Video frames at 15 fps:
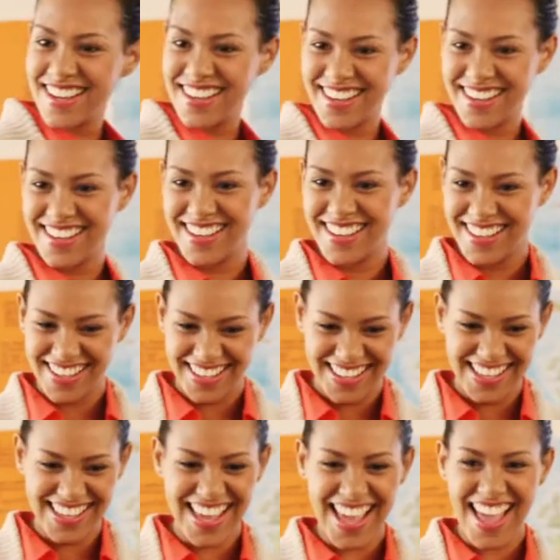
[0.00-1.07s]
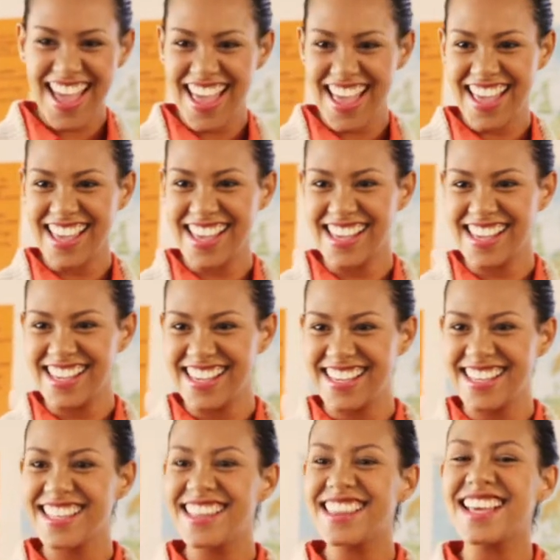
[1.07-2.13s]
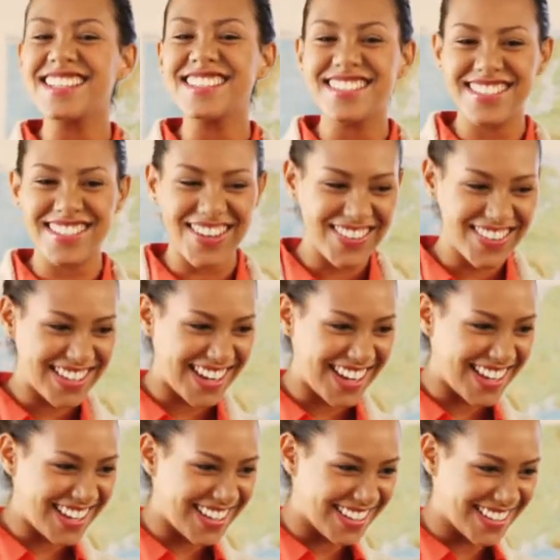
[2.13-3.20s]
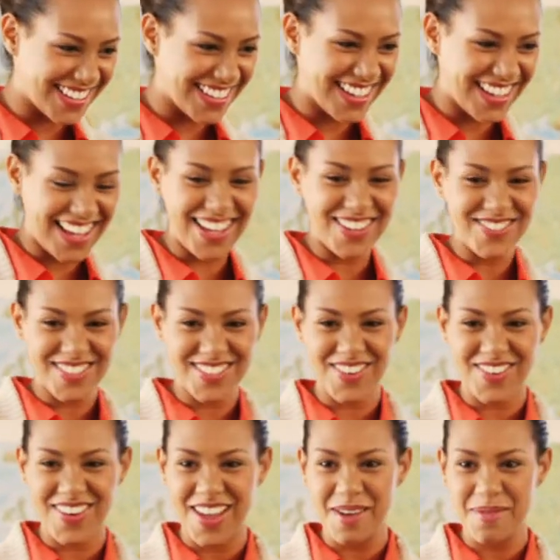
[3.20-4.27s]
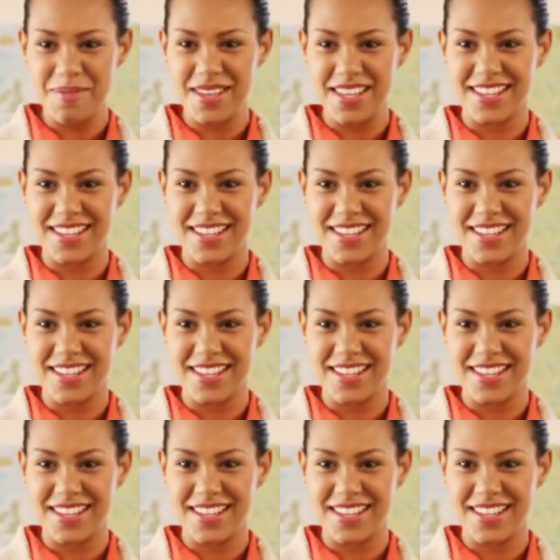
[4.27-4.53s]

the trajectory of the continent. And teachers, for me, are at the heart of doing that.